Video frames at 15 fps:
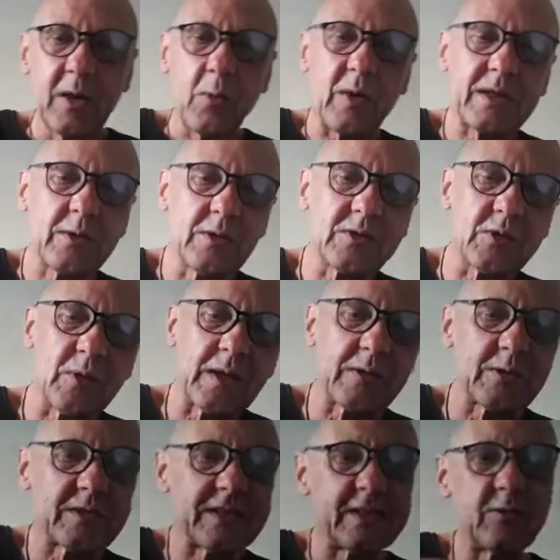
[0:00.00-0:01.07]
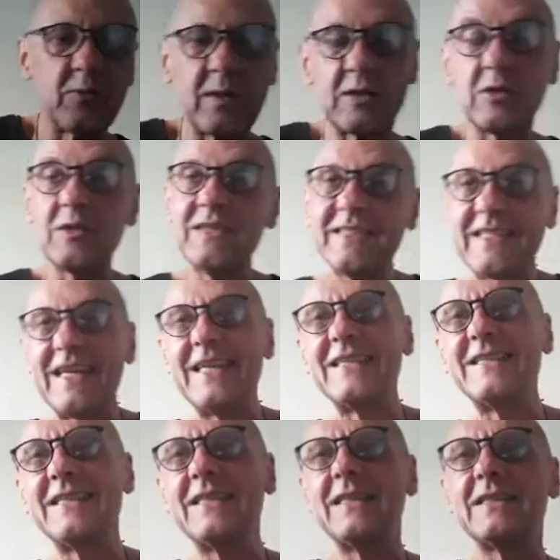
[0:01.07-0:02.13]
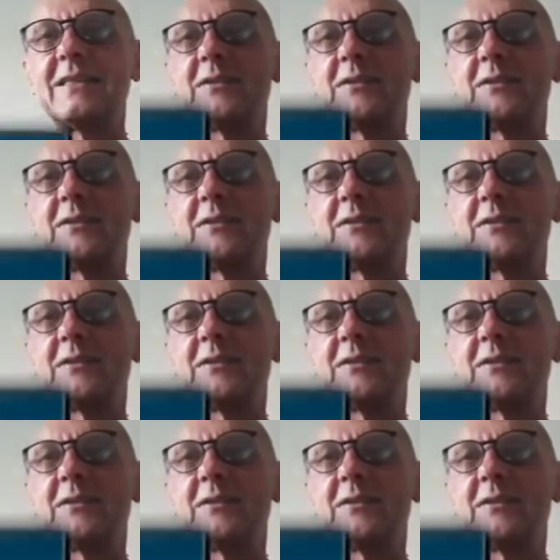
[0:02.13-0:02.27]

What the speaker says: What goes around the situation is laziness.